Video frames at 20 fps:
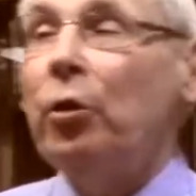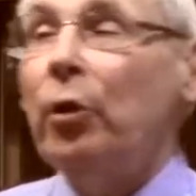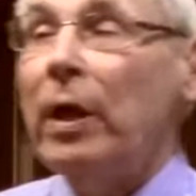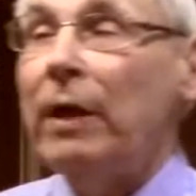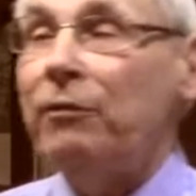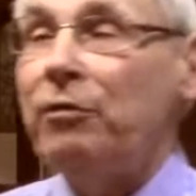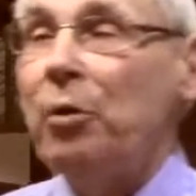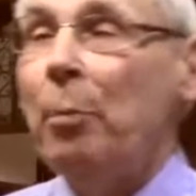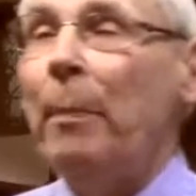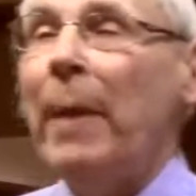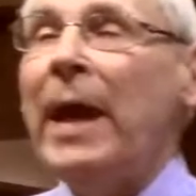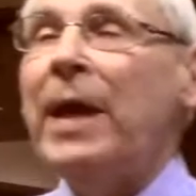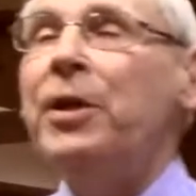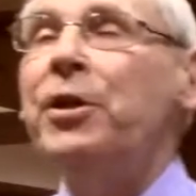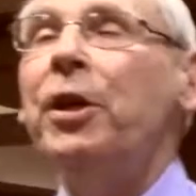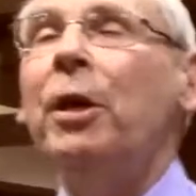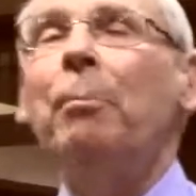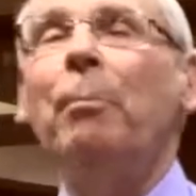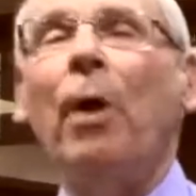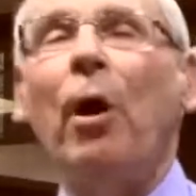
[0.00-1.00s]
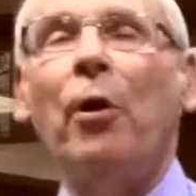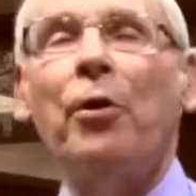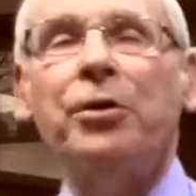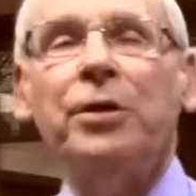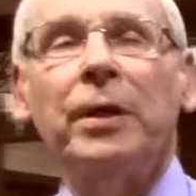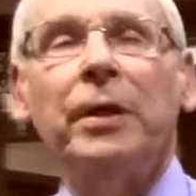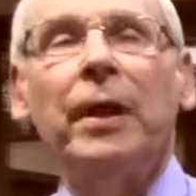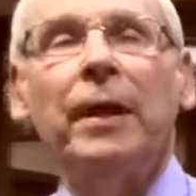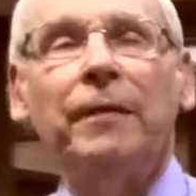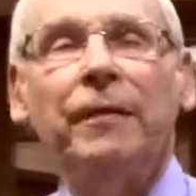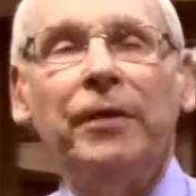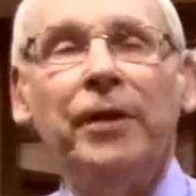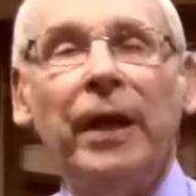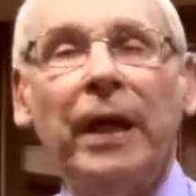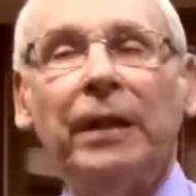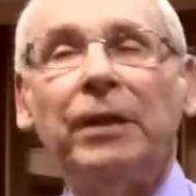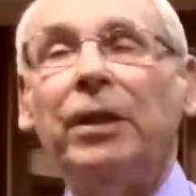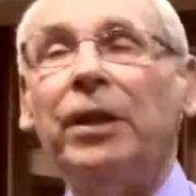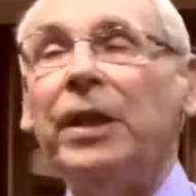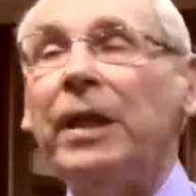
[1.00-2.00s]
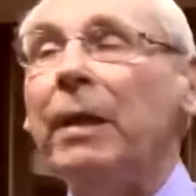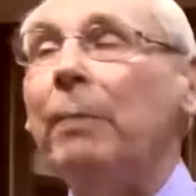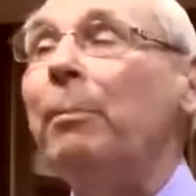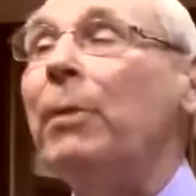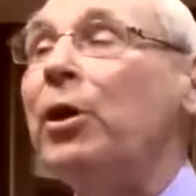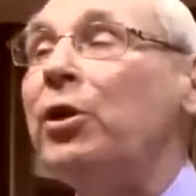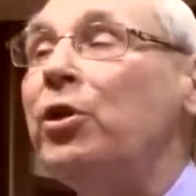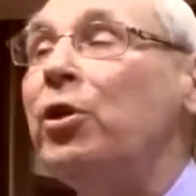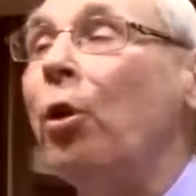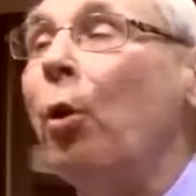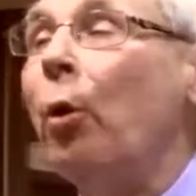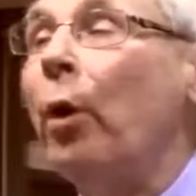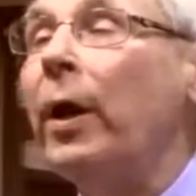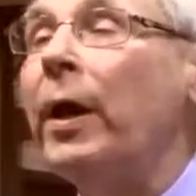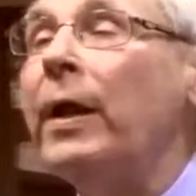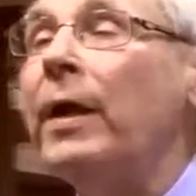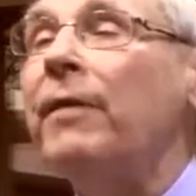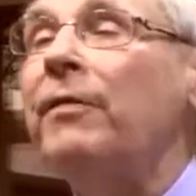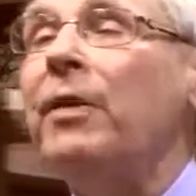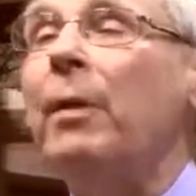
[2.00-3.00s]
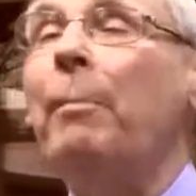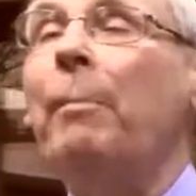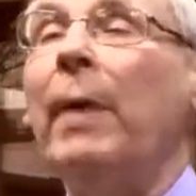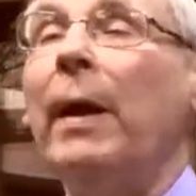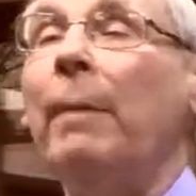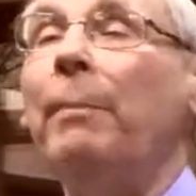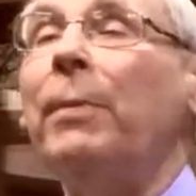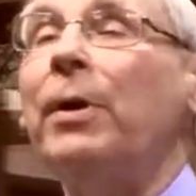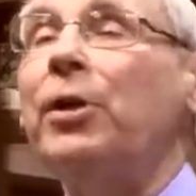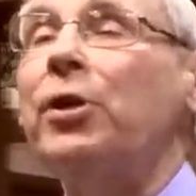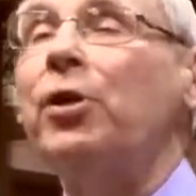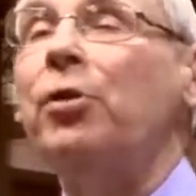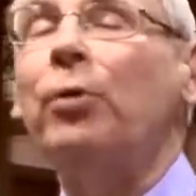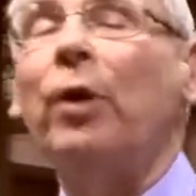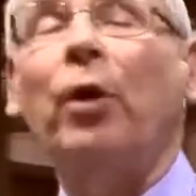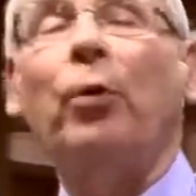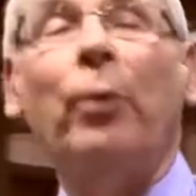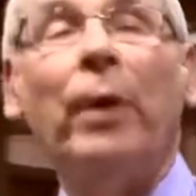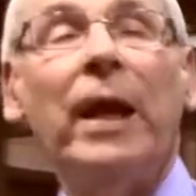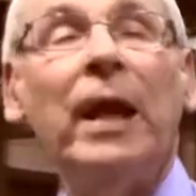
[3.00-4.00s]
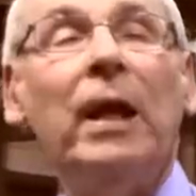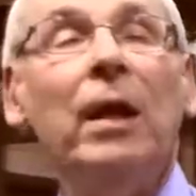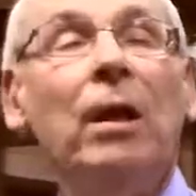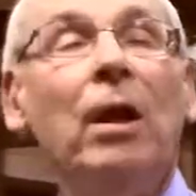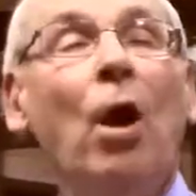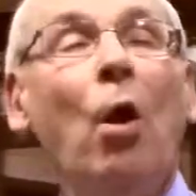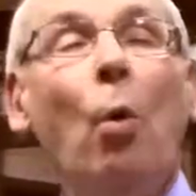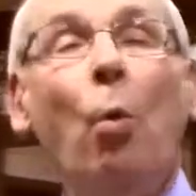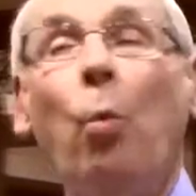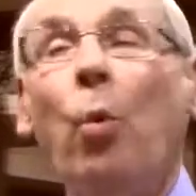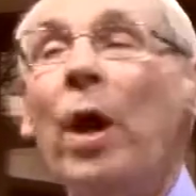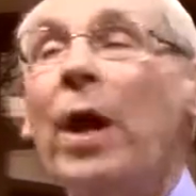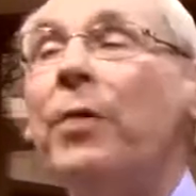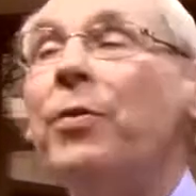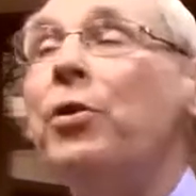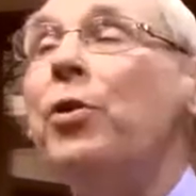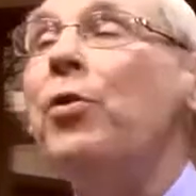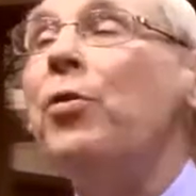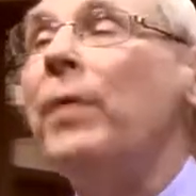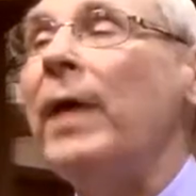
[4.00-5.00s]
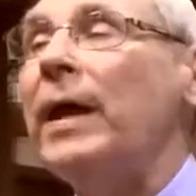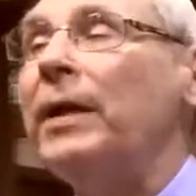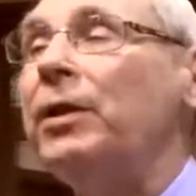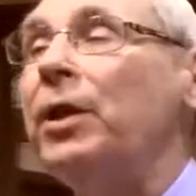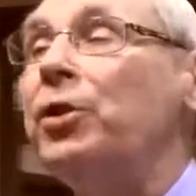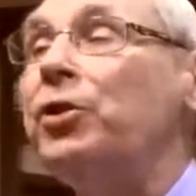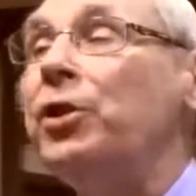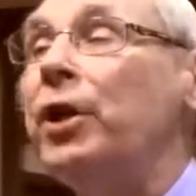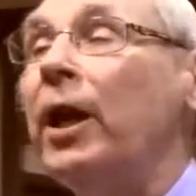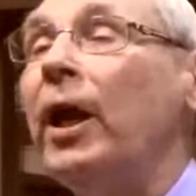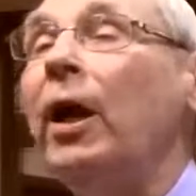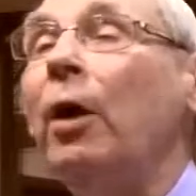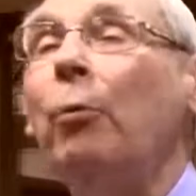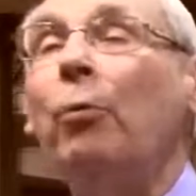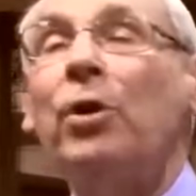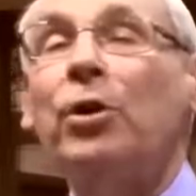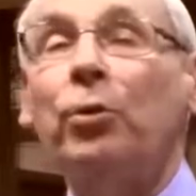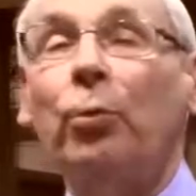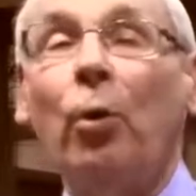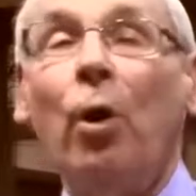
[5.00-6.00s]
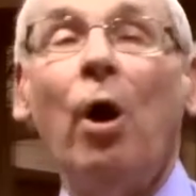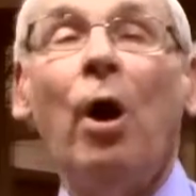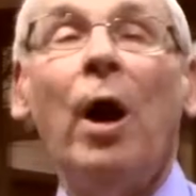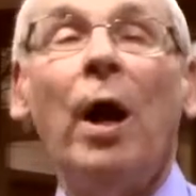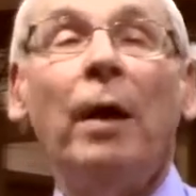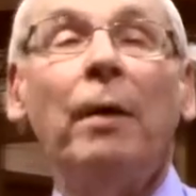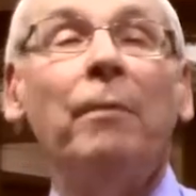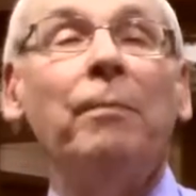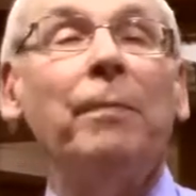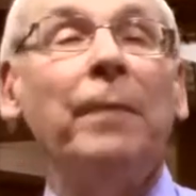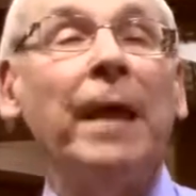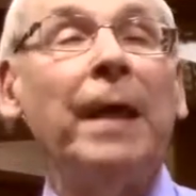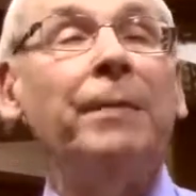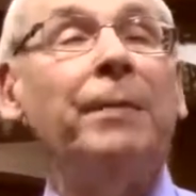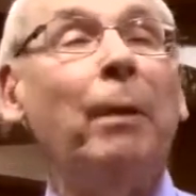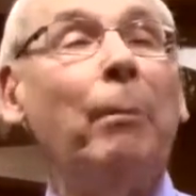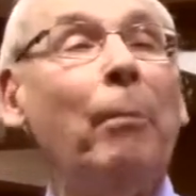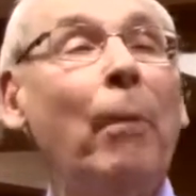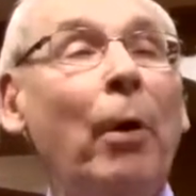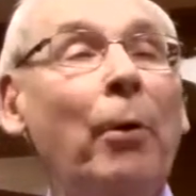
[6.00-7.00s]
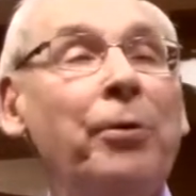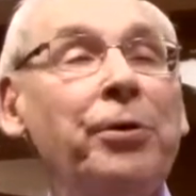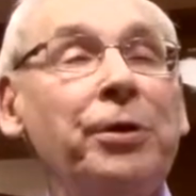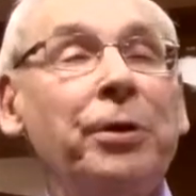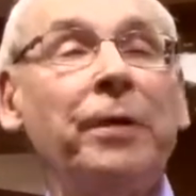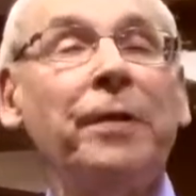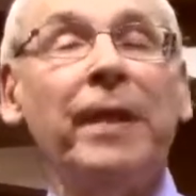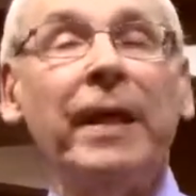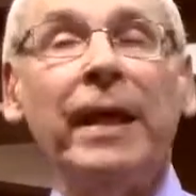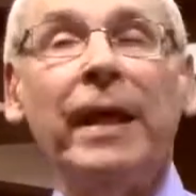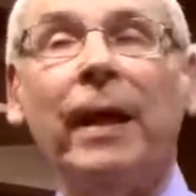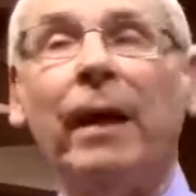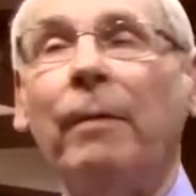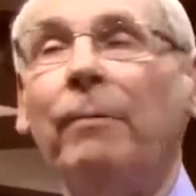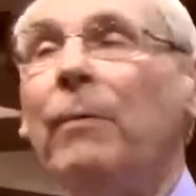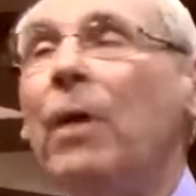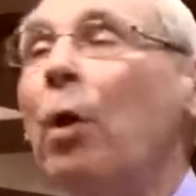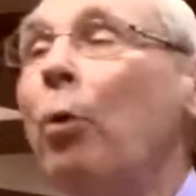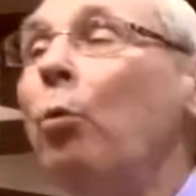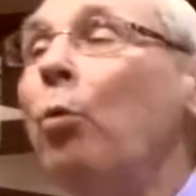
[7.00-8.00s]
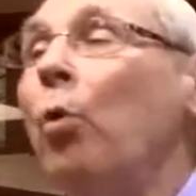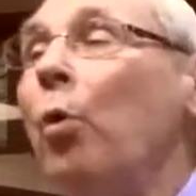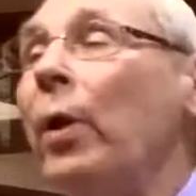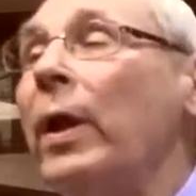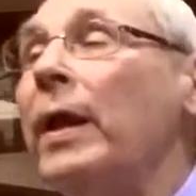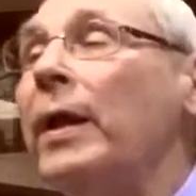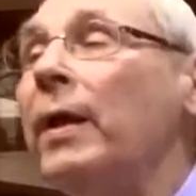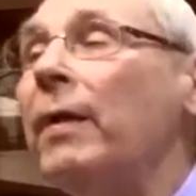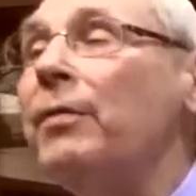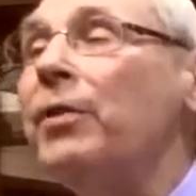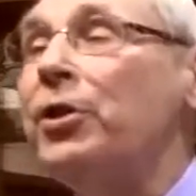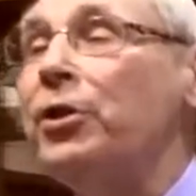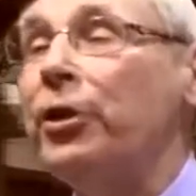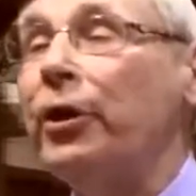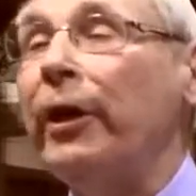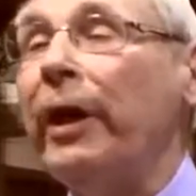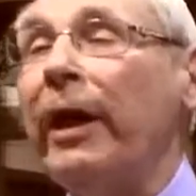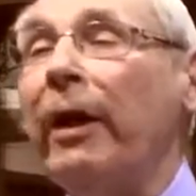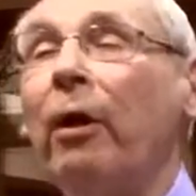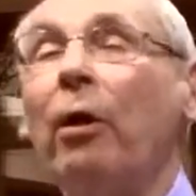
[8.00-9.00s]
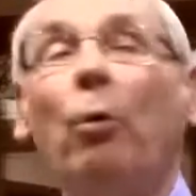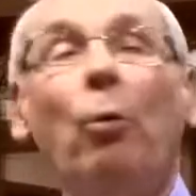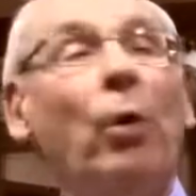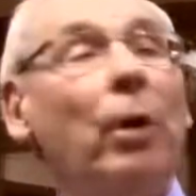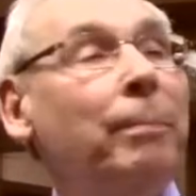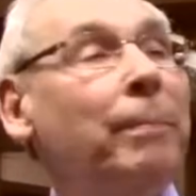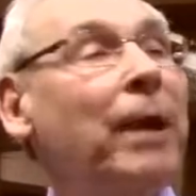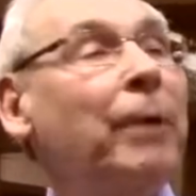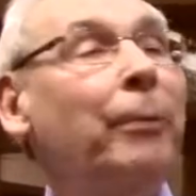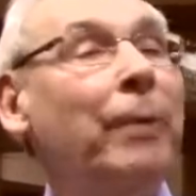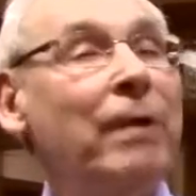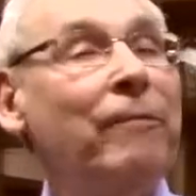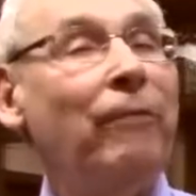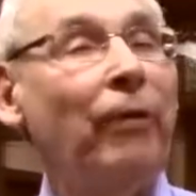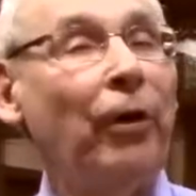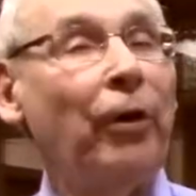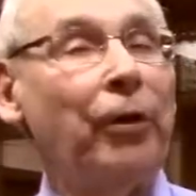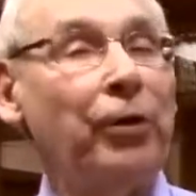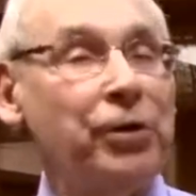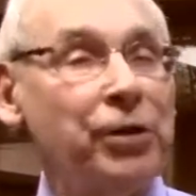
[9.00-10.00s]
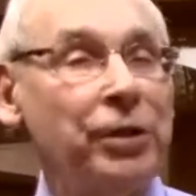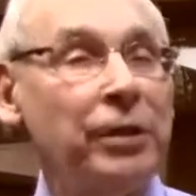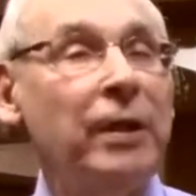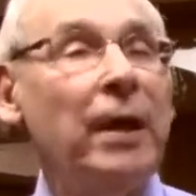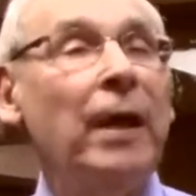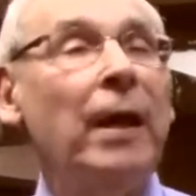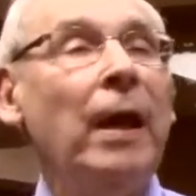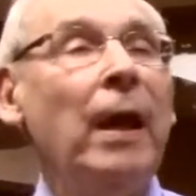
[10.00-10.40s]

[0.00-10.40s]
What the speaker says: if you make your motion and you get the majority of the members to agree with you that the chair was wrong, then the ruling of the chair would be reversed.